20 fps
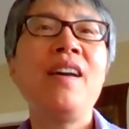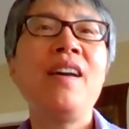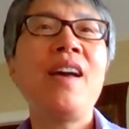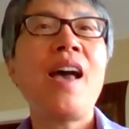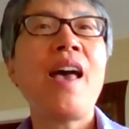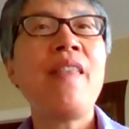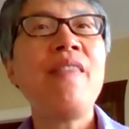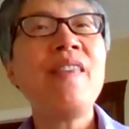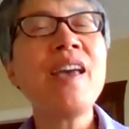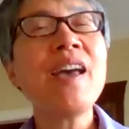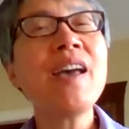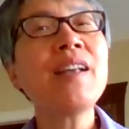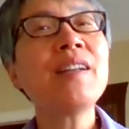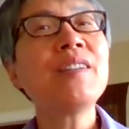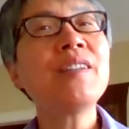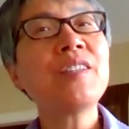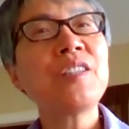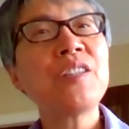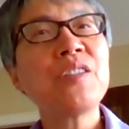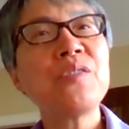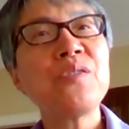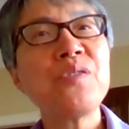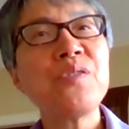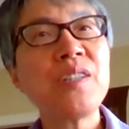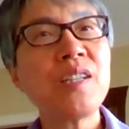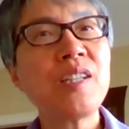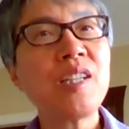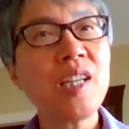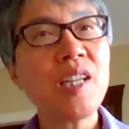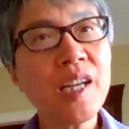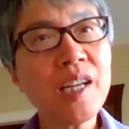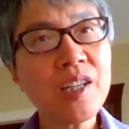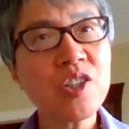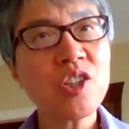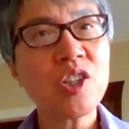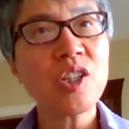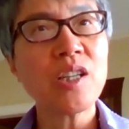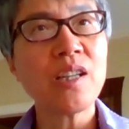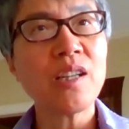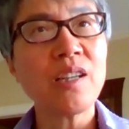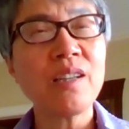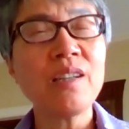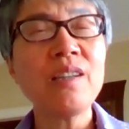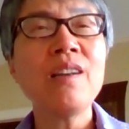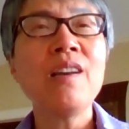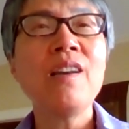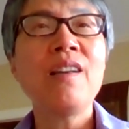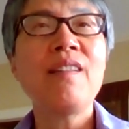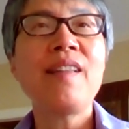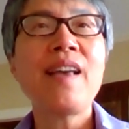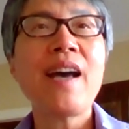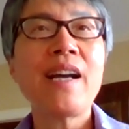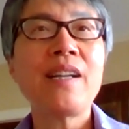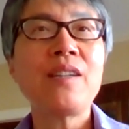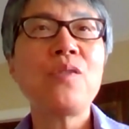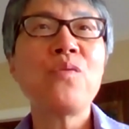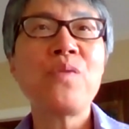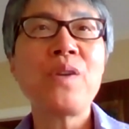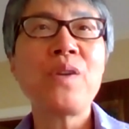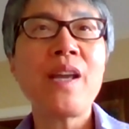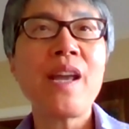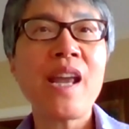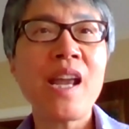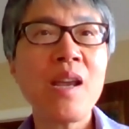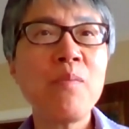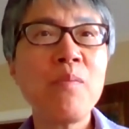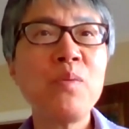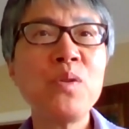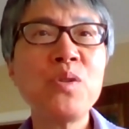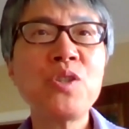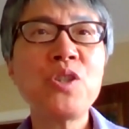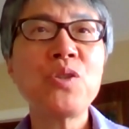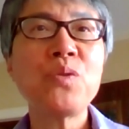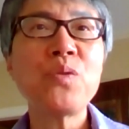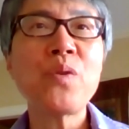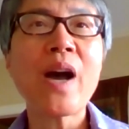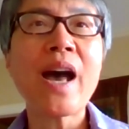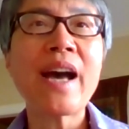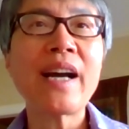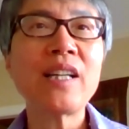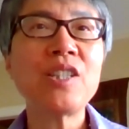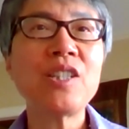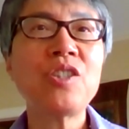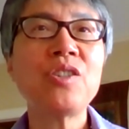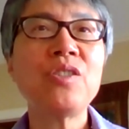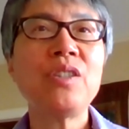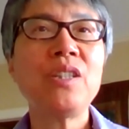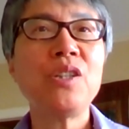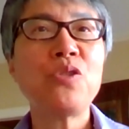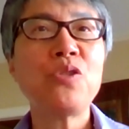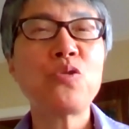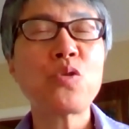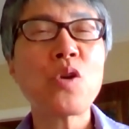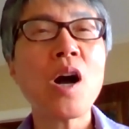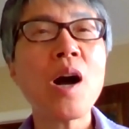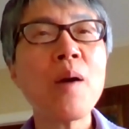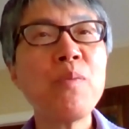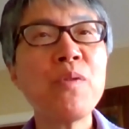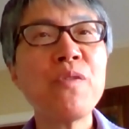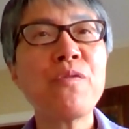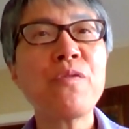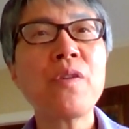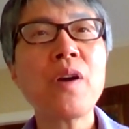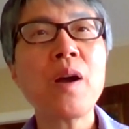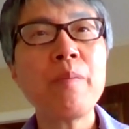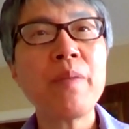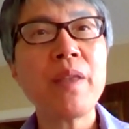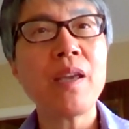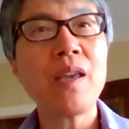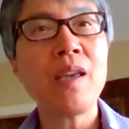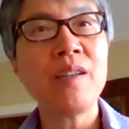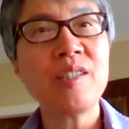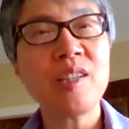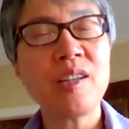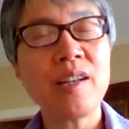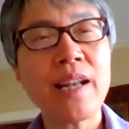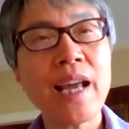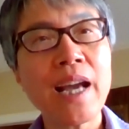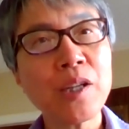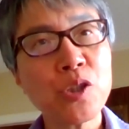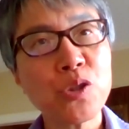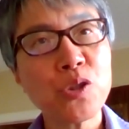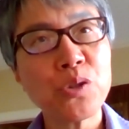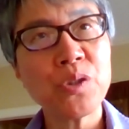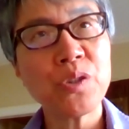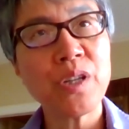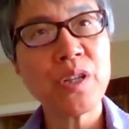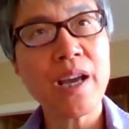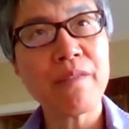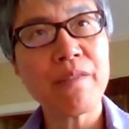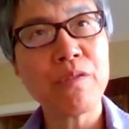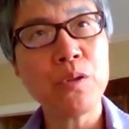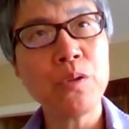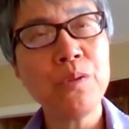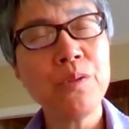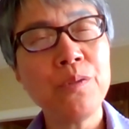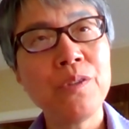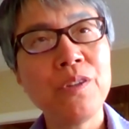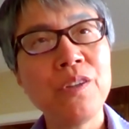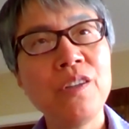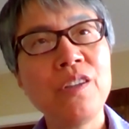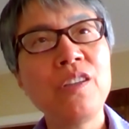And then through the teaching, that we're able to actually drop from the intellectual level,